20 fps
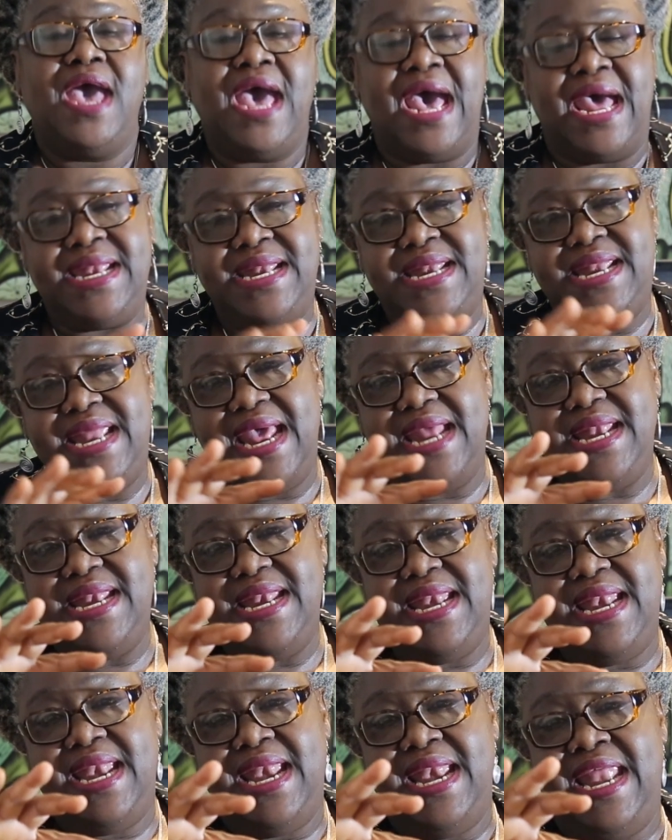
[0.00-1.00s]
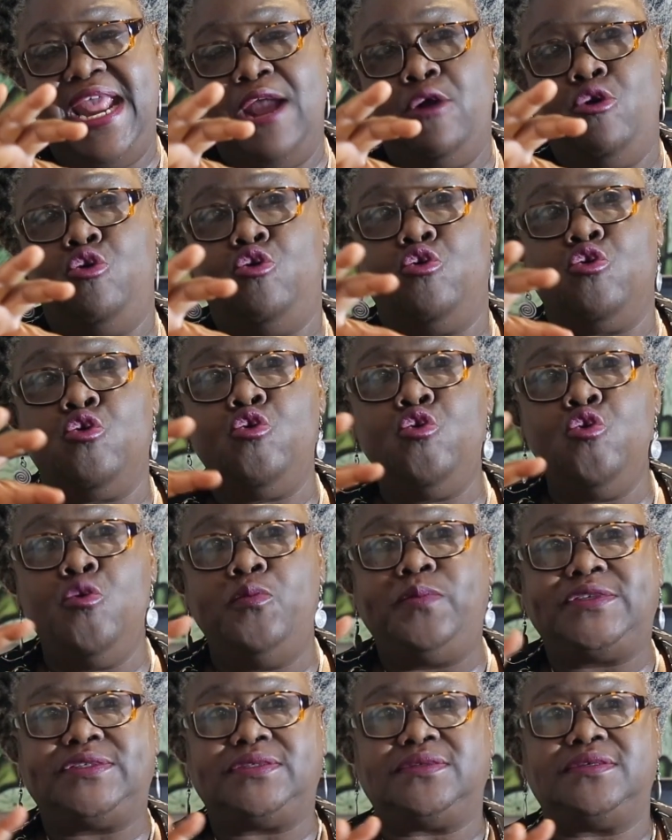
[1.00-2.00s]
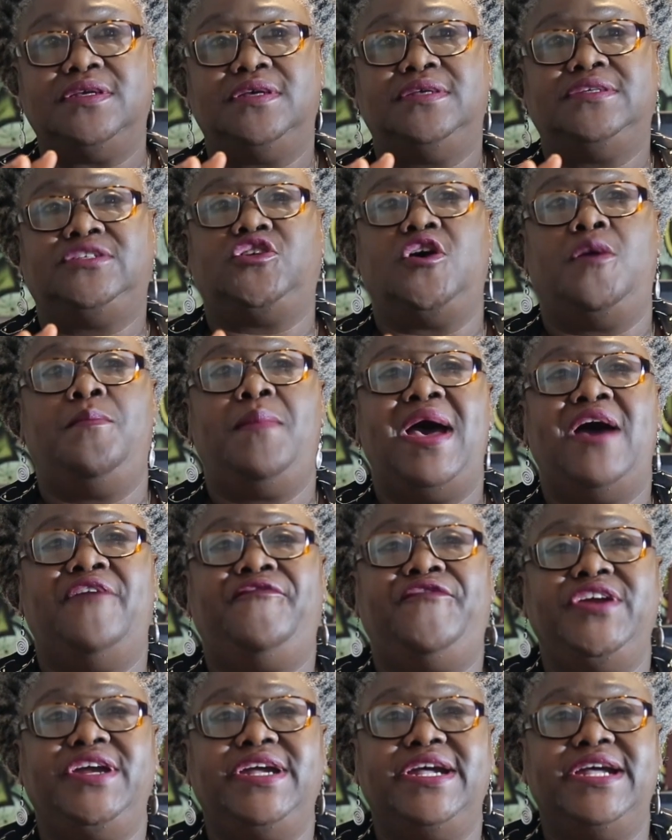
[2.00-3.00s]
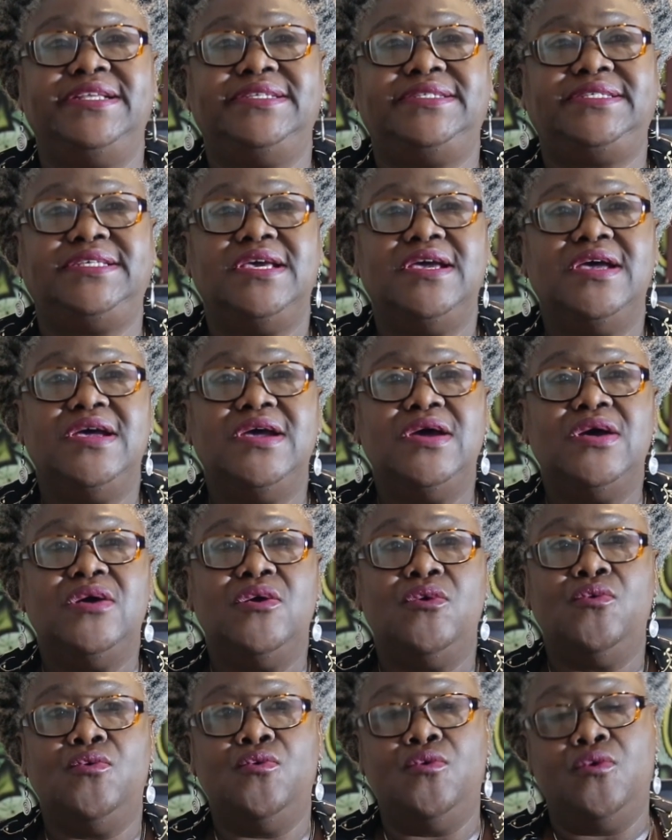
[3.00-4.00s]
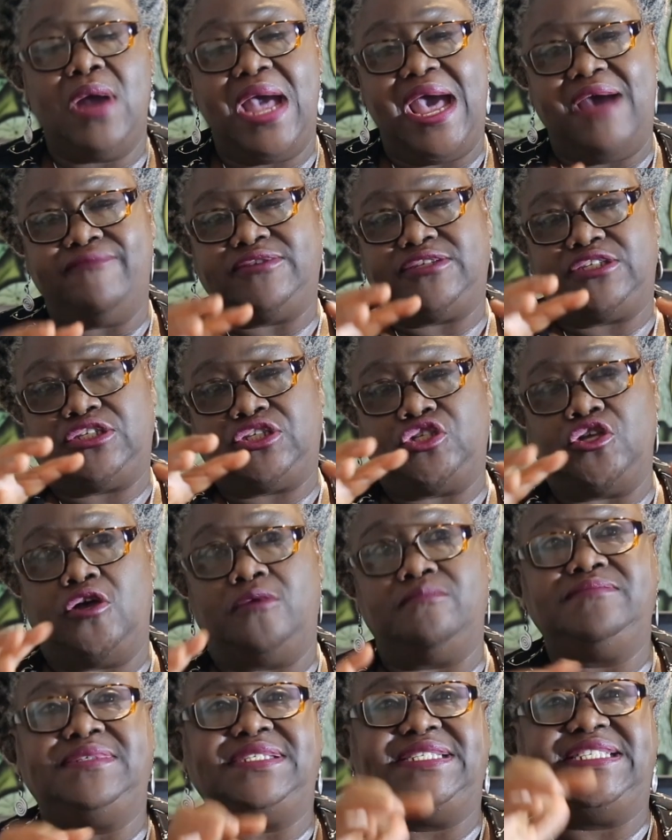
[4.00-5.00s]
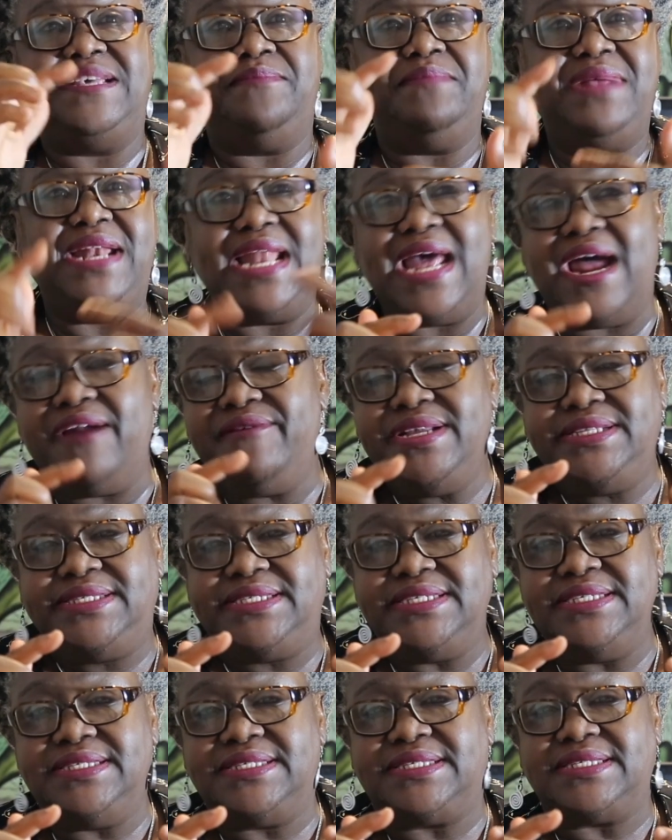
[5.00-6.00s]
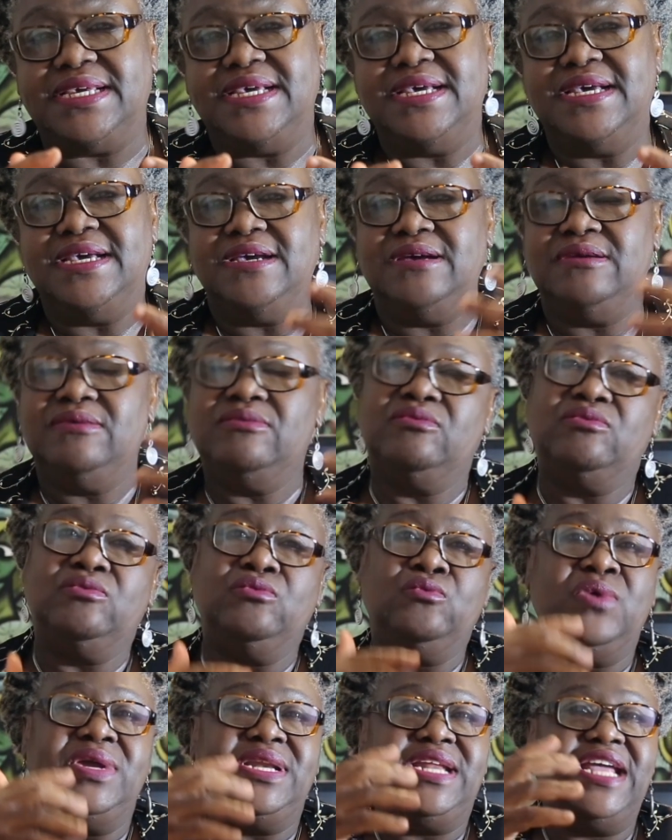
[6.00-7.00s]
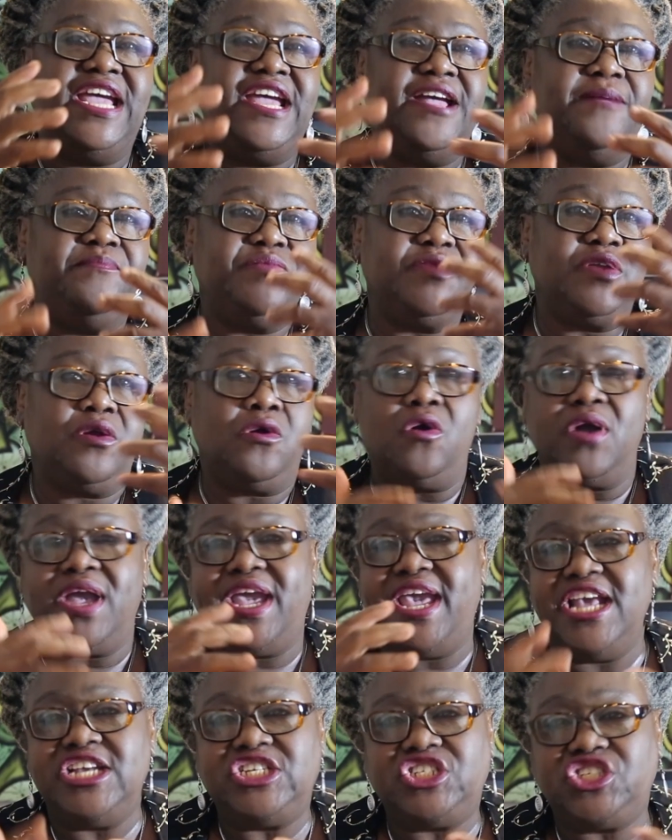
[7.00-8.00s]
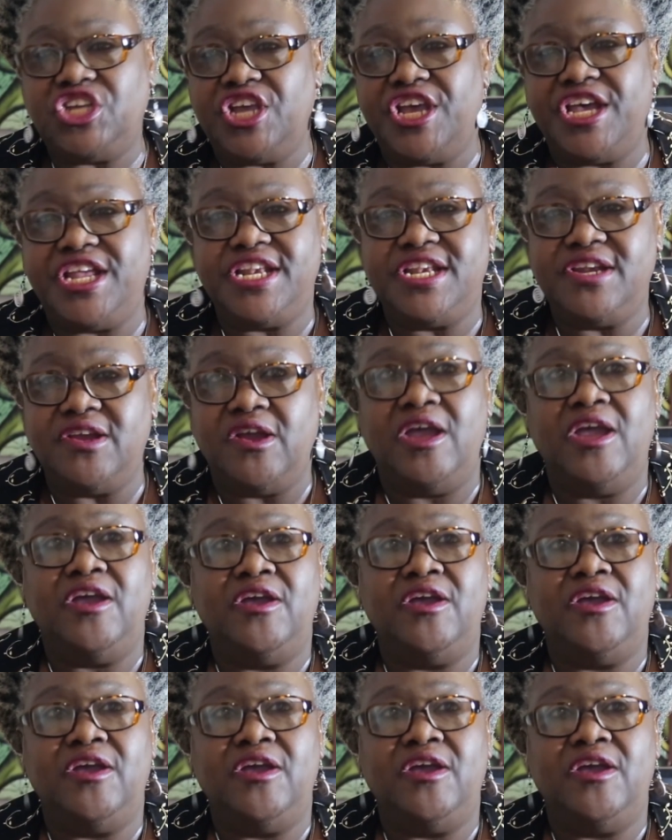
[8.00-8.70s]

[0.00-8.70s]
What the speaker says: And then they grouped some Africans who have some similarities with Caucasian